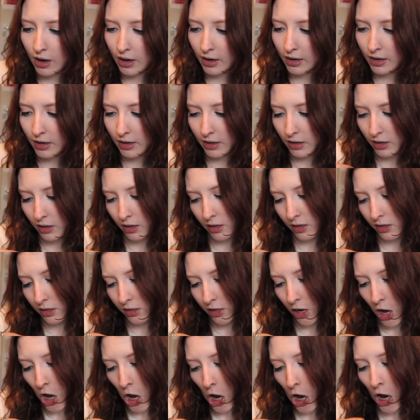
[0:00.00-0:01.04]
and it
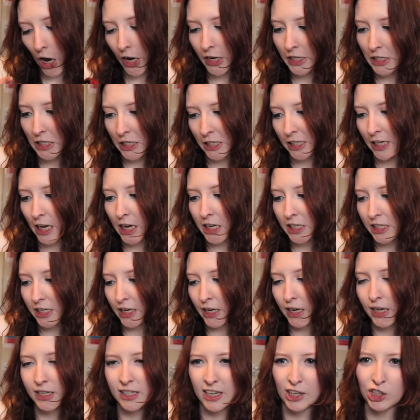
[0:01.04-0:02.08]
is Hot and
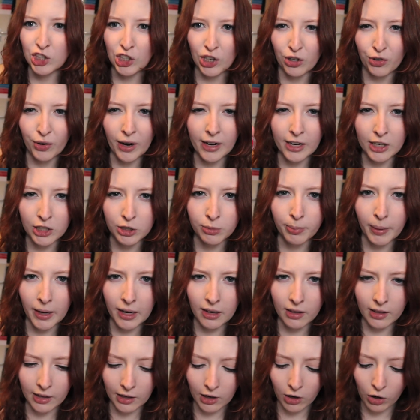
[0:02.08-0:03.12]
Saucy. It's actually a reddish
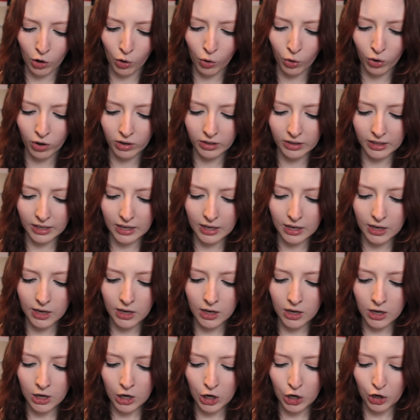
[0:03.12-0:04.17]
pink, like a corally
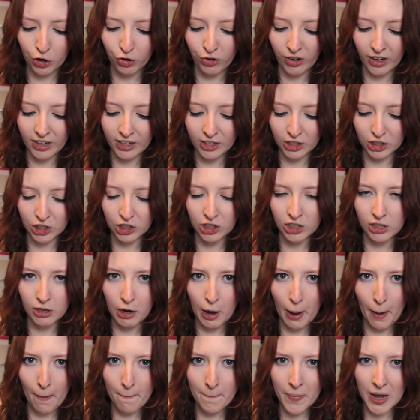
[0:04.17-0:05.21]
reddish
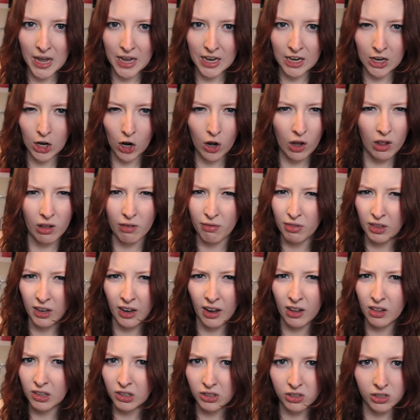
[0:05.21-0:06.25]
pink, all of the
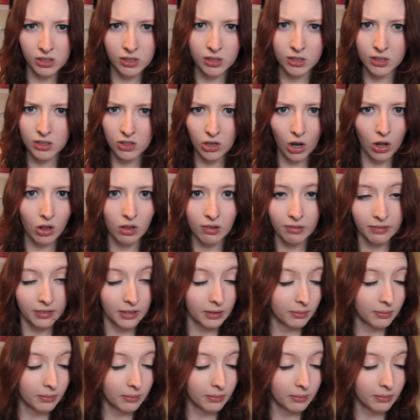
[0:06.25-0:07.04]
colors. It's all of